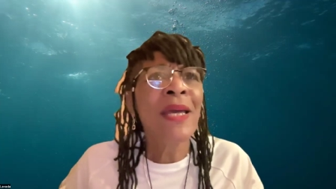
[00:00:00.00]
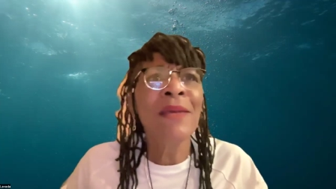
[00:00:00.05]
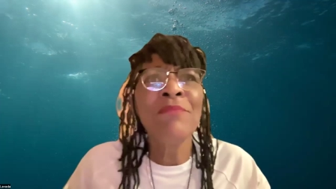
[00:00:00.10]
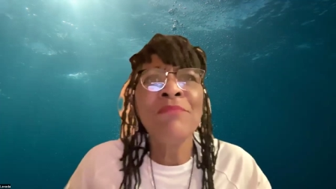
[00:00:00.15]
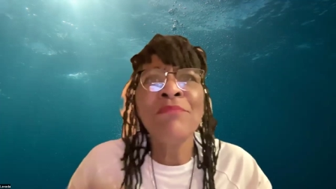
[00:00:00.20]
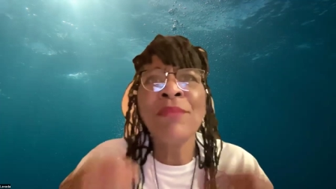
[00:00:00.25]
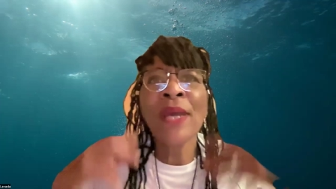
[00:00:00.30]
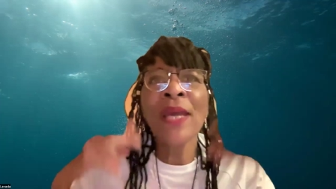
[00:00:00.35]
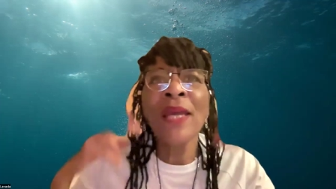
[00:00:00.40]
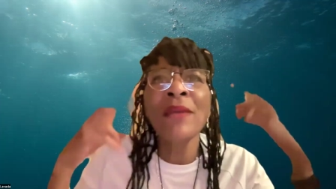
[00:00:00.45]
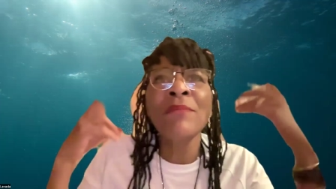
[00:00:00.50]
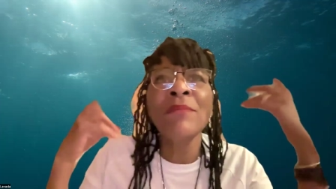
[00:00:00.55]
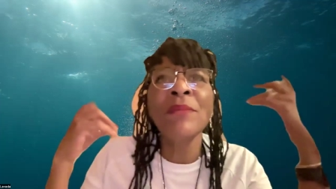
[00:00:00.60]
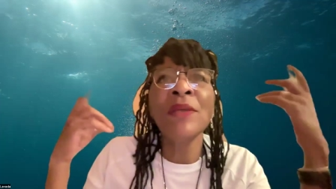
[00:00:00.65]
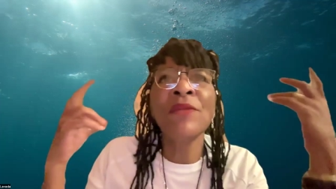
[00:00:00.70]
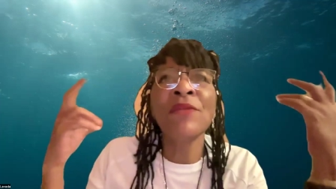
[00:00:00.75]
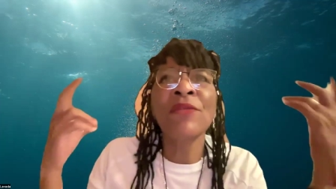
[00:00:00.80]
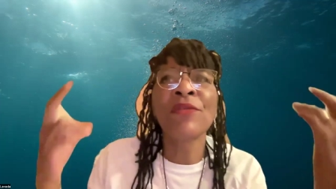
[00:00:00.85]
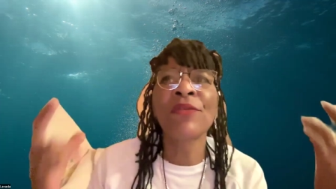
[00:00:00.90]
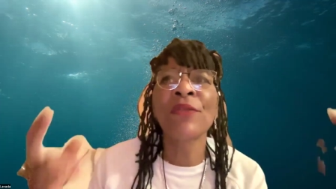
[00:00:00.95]
it made
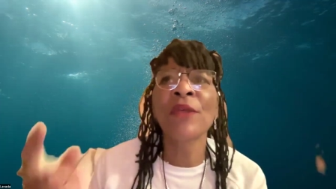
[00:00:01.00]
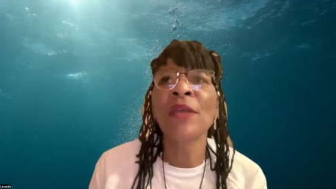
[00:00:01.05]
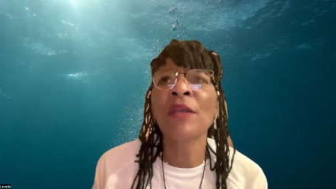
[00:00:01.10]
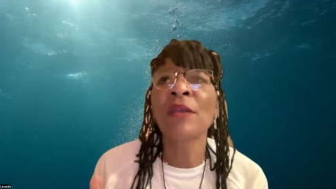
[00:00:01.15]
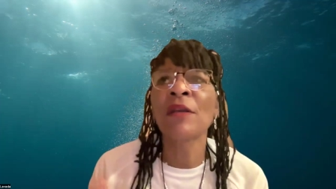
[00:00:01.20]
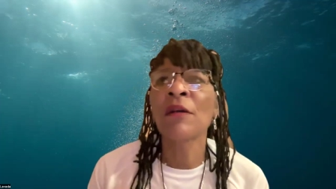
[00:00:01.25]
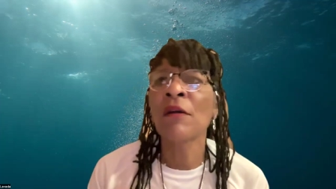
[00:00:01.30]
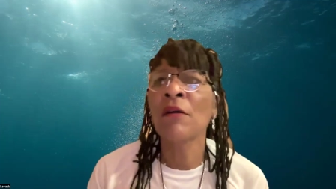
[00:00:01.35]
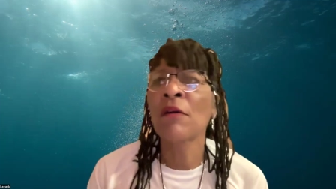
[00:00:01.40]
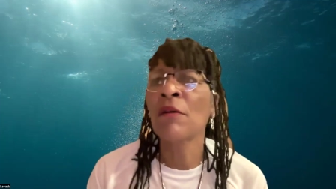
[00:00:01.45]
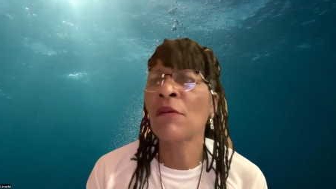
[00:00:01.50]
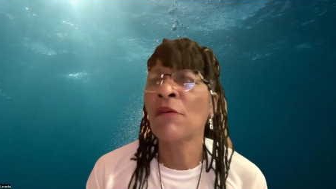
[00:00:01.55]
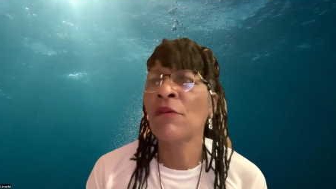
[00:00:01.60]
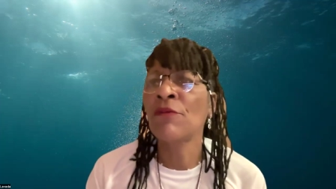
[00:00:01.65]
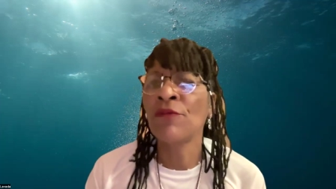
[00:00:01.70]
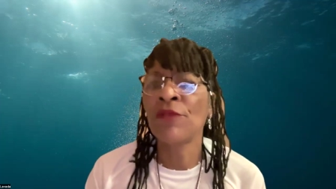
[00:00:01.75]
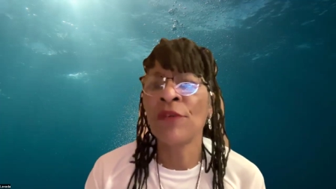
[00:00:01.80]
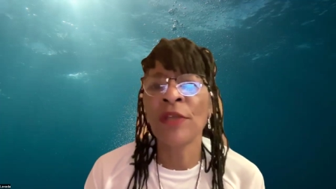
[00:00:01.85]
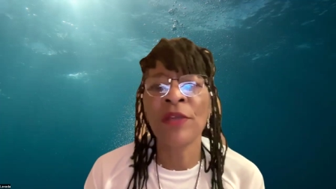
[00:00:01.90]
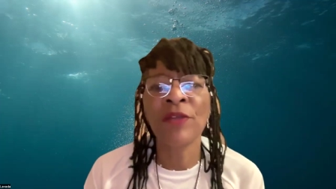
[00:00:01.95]
me think
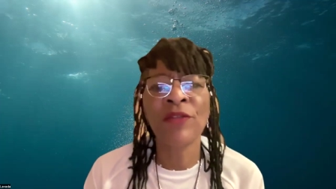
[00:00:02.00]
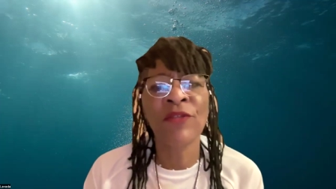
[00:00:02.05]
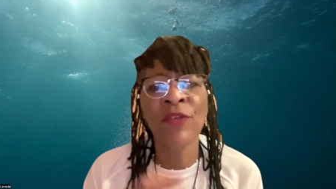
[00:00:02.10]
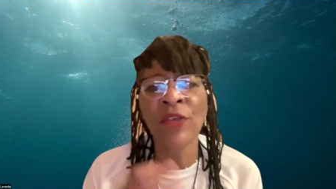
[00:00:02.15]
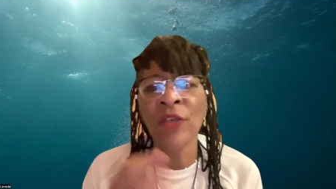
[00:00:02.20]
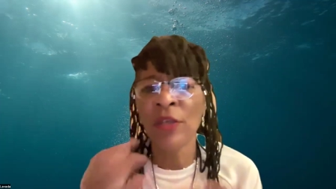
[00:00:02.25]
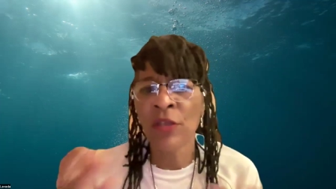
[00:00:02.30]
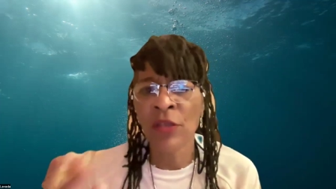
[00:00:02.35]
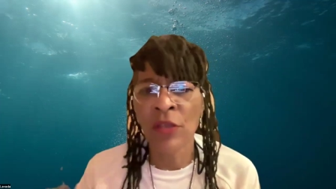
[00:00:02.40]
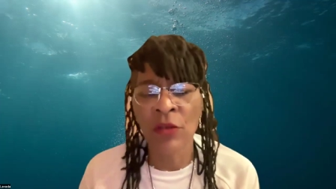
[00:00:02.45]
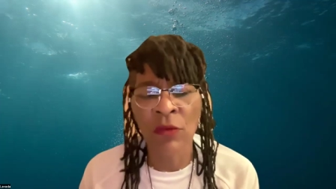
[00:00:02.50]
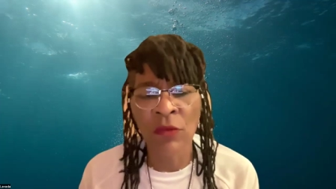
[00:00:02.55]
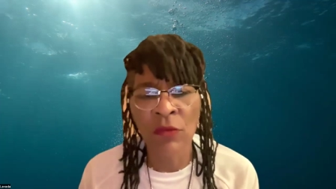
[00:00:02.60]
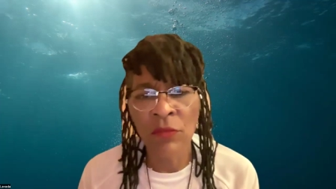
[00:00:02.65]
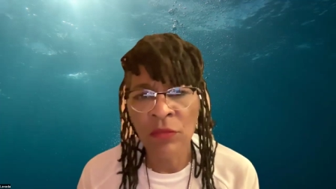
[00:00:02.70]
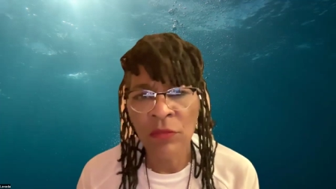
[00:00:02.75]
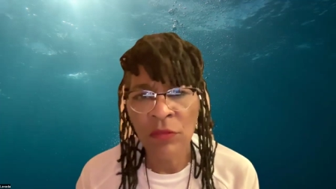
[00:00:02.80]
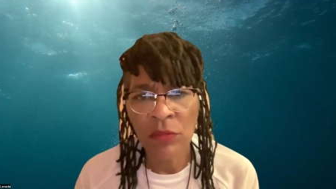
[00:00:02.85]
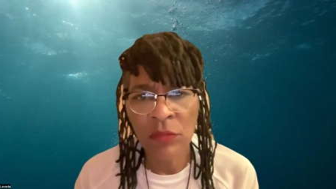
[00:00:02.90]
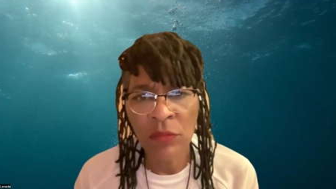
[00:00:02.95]
of
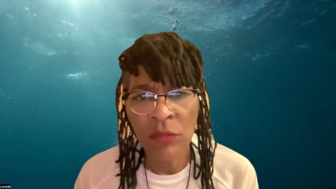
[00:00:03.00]
Ezekiel